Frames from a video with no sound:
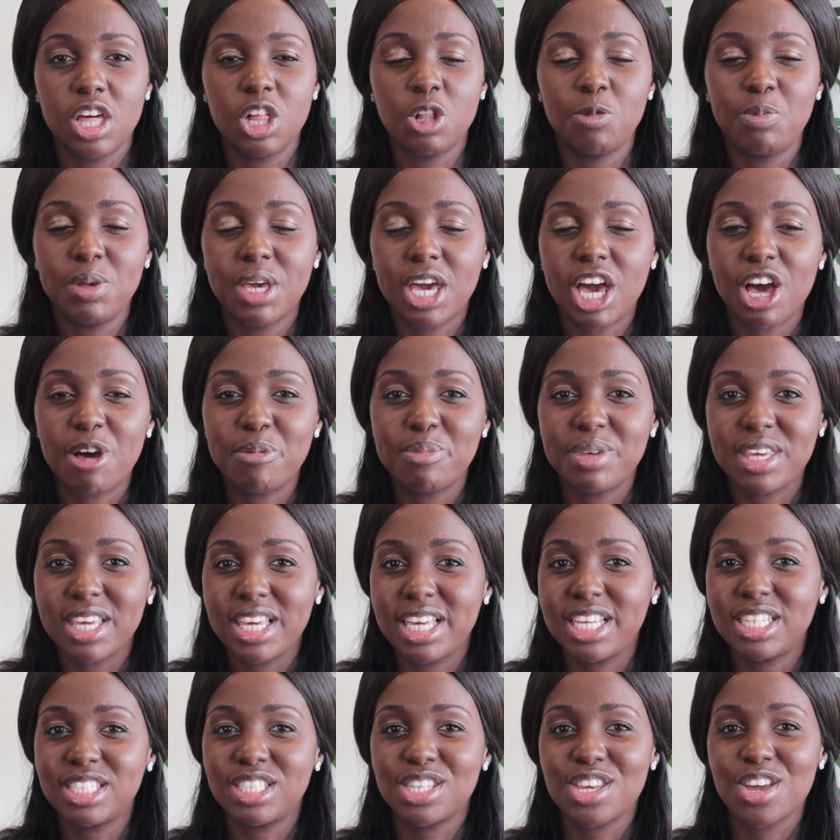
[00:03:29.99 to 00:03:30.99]
it'll become
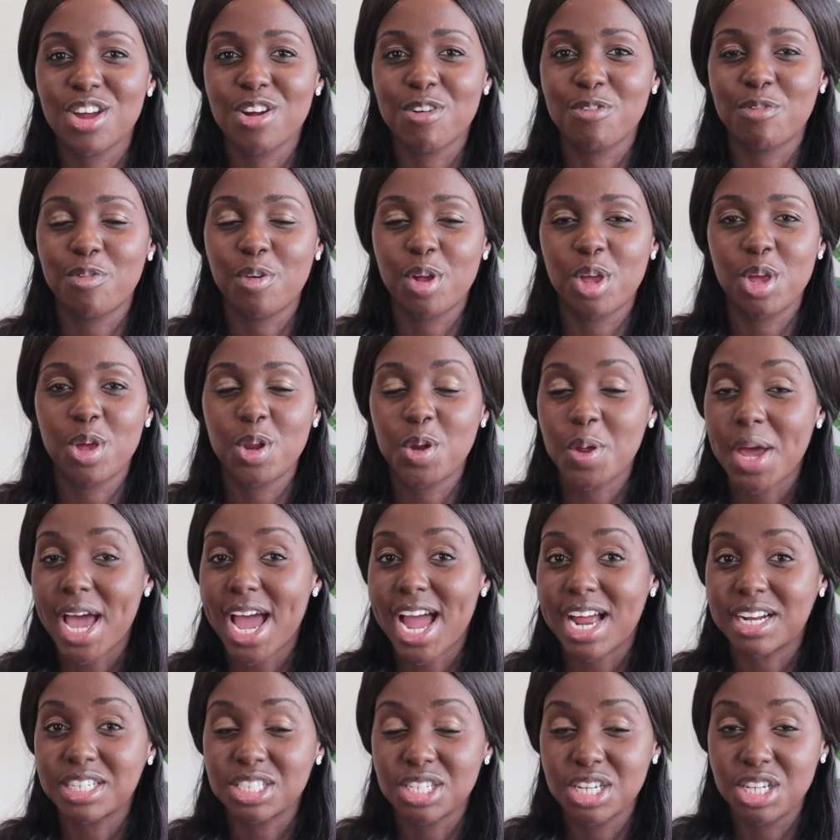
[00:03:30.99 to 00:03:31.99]
easier for you to
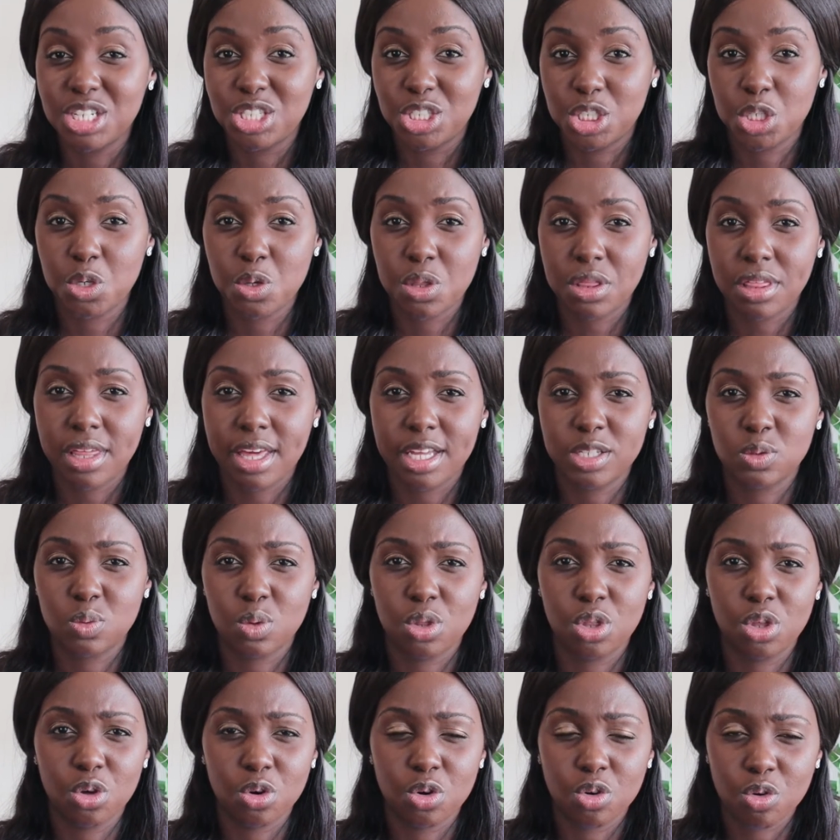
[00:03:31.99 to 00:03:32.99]
actually do
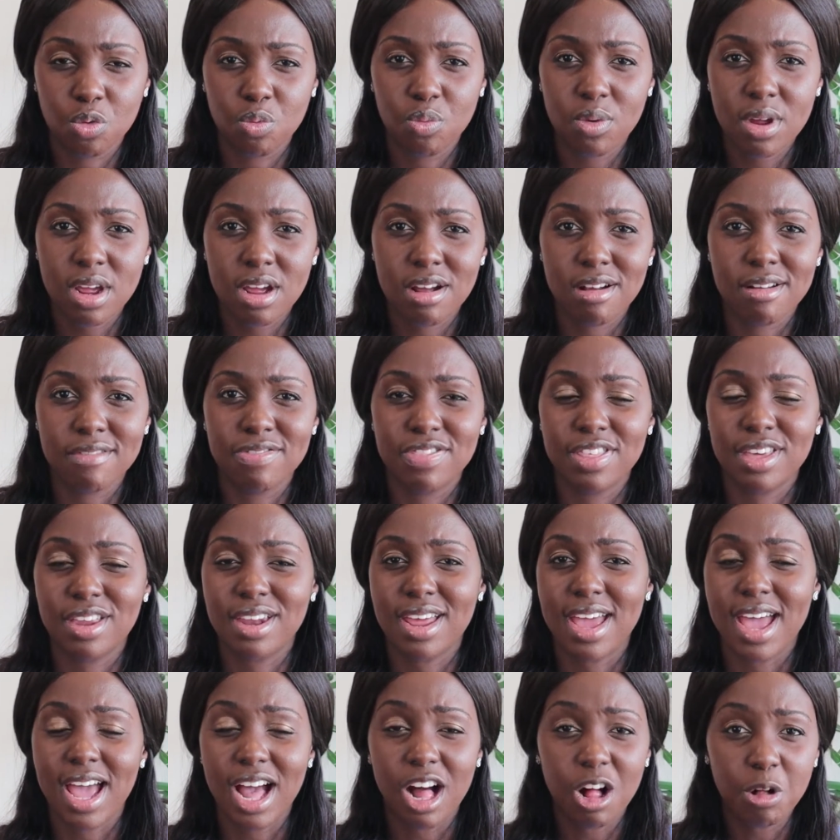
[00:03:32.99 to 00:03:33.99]
things with your career
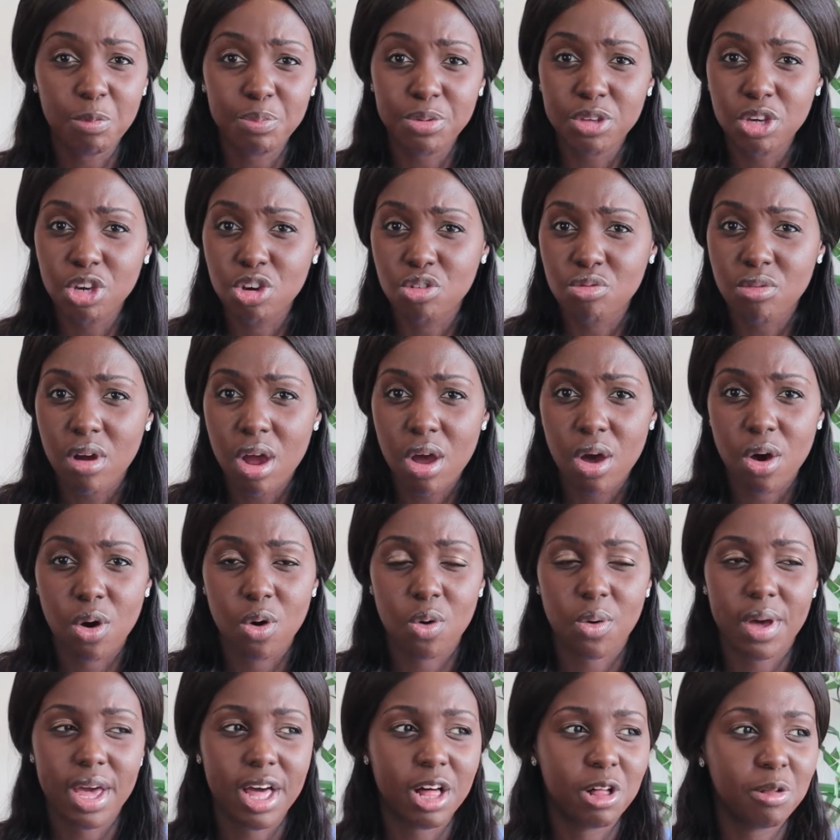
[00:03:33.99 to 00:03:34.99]
that help you
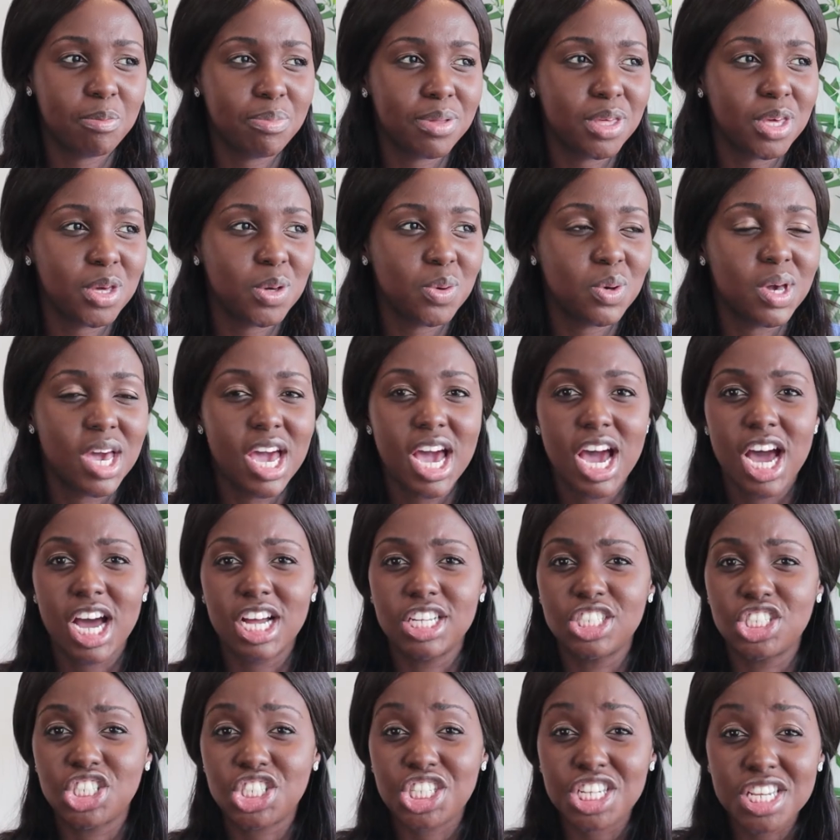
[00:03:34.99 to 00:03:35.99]
grow, help you
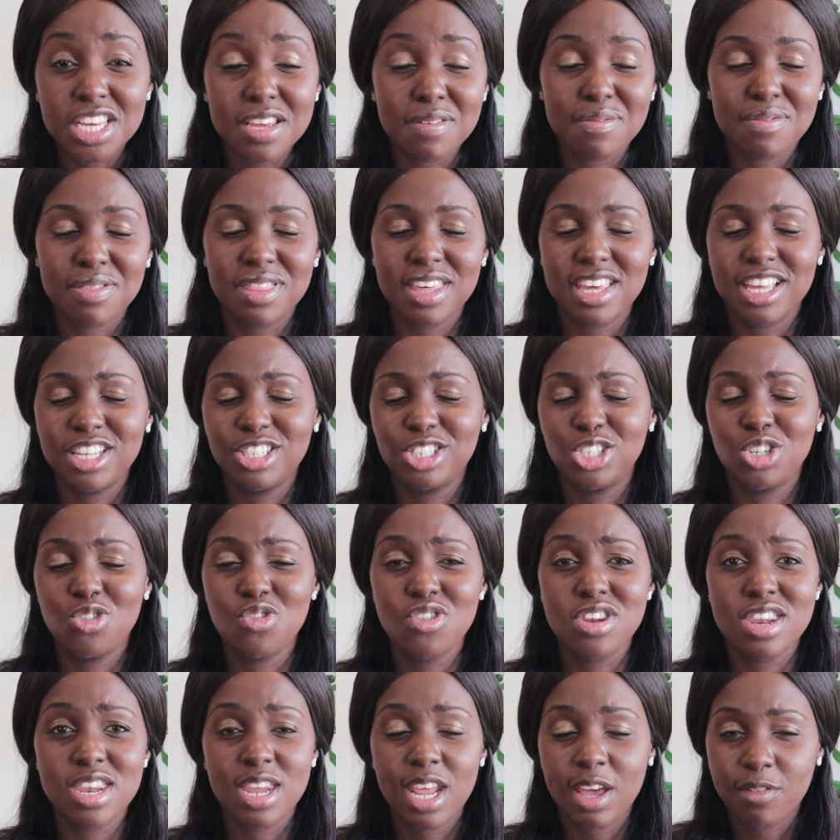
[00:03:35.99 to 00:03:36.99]
achieve things
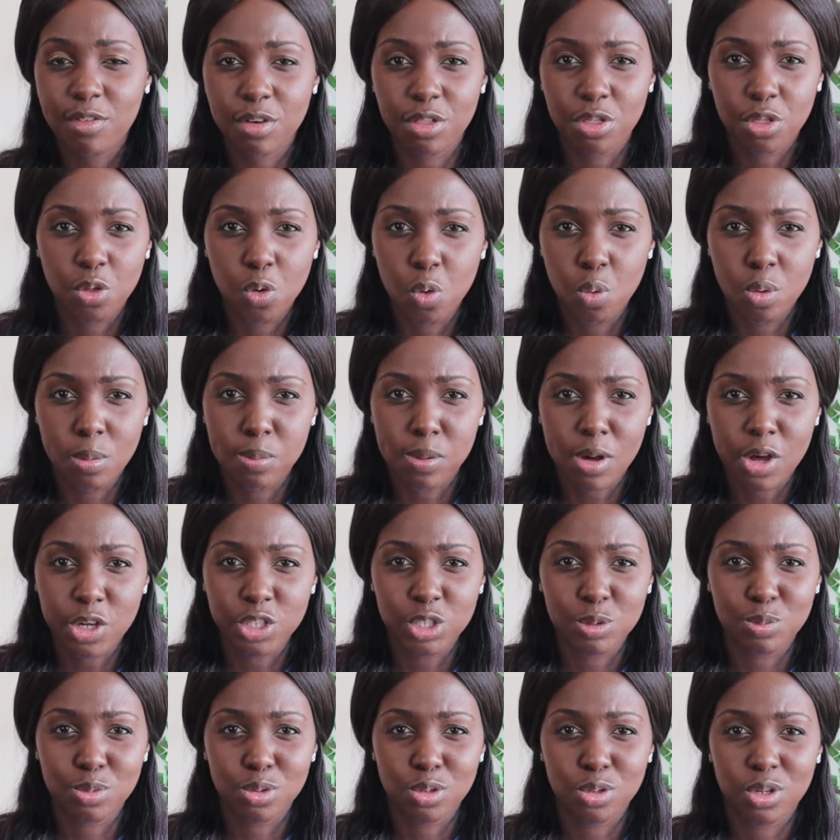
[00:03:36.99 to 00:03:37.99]
you never thought were
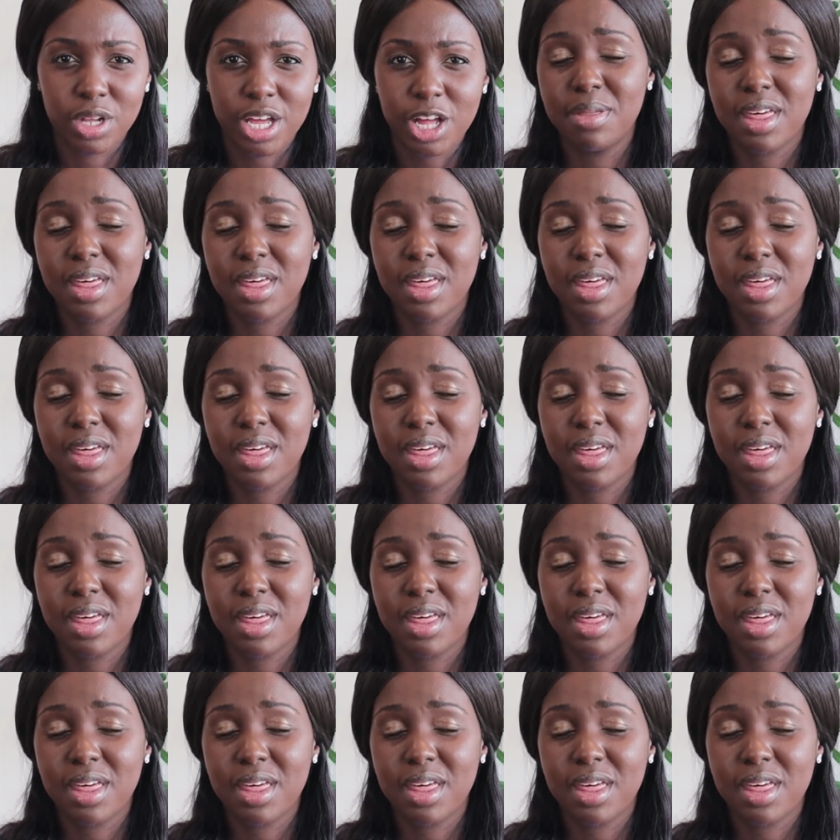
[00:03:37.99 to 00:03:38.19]
possible.